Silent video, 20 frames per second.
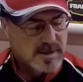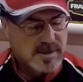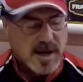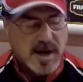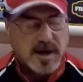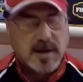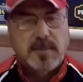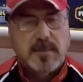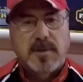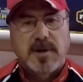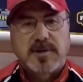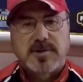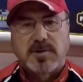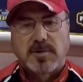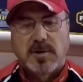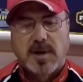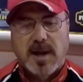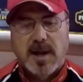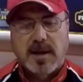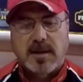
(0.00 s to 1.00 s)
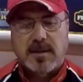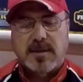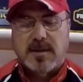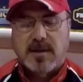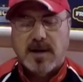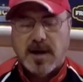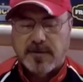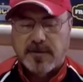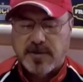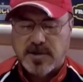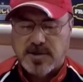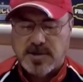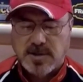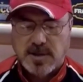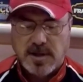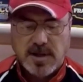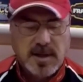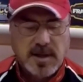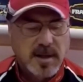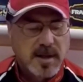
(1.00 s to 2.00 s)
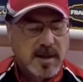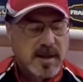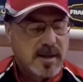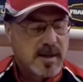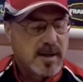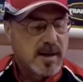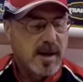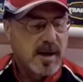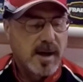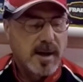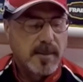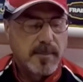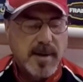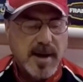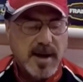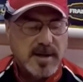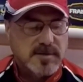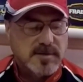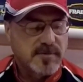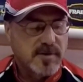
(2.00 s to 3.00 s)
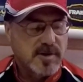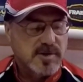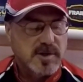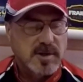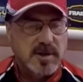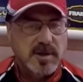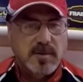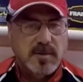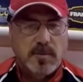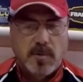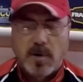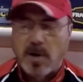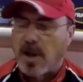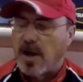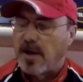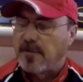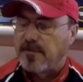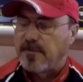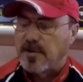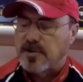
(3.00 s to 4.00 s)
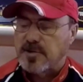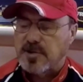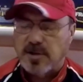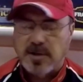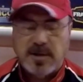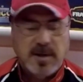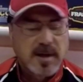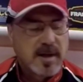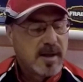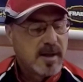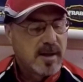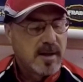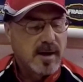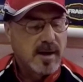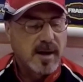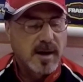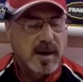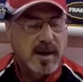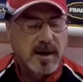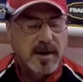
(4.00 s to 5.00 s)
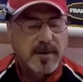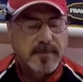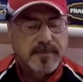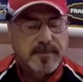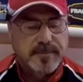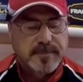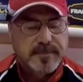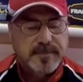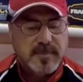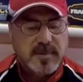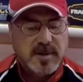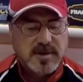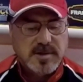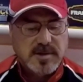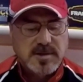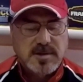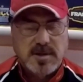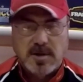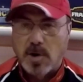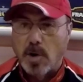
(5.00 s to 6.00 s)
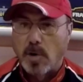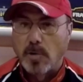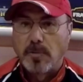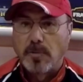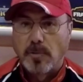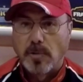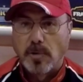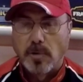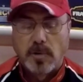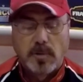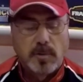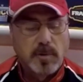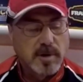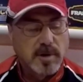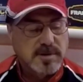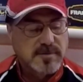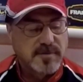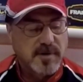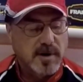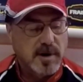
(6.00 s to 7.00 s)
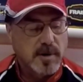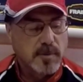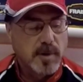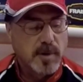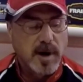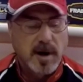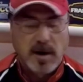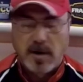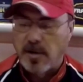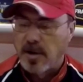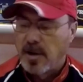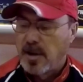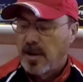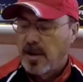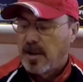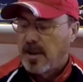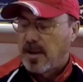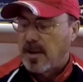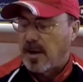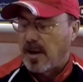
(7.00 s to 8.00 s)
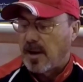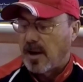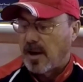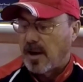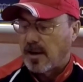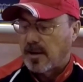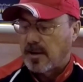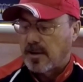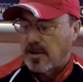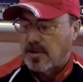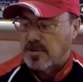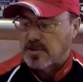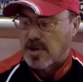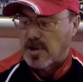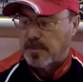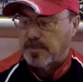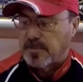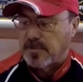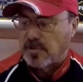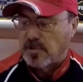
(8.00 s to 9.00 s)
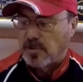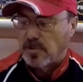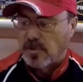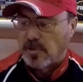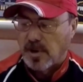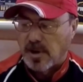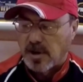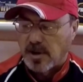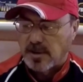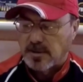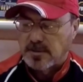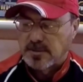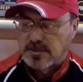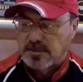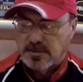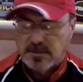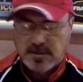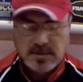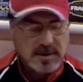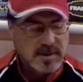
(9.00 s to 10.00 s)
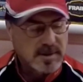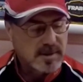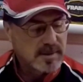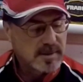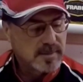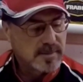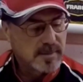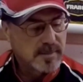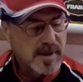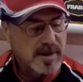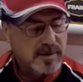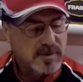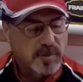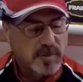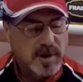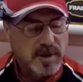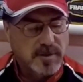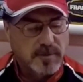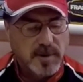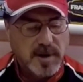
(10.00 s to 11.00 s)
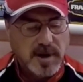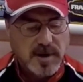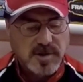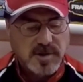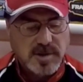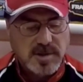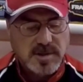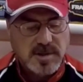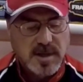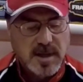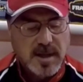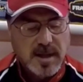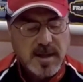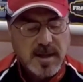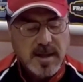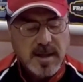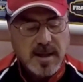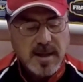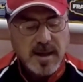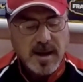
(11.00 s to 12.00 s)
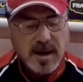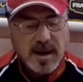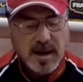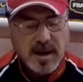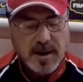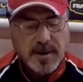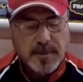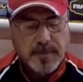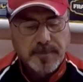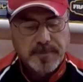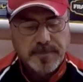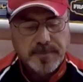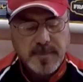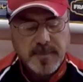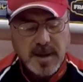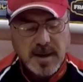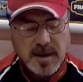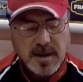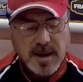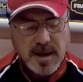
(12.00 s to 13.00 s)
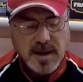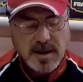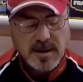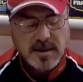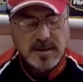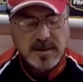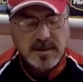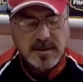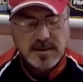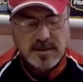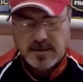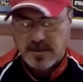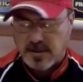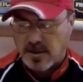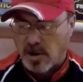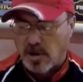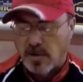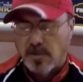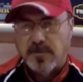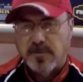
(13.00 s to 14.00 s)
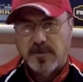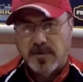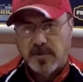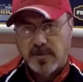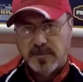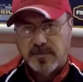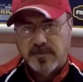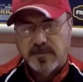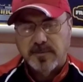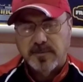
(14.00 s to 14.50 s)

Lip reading: document your length, obviously bass fishing, walleye fishing, this is the golden rule, works very well. Goes up to about 23 inches. And then, for